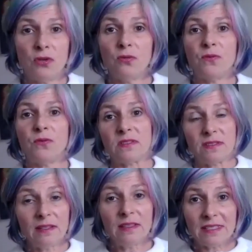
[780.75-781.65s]
to
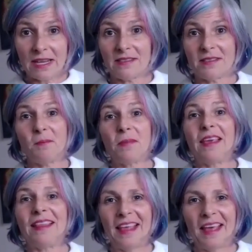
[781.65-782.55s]
facilitate
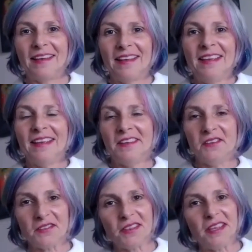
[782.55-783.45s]
something that
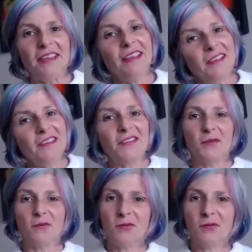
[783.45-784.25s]
is the ease and